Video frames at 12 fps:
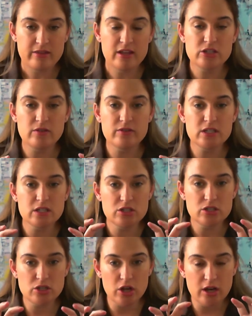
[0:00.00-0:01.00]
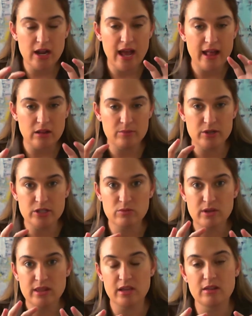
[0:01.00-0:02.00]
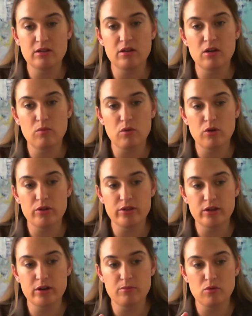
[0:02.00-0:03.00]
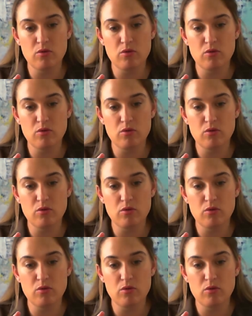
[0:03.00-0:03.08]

There's obviously certain elements within the award that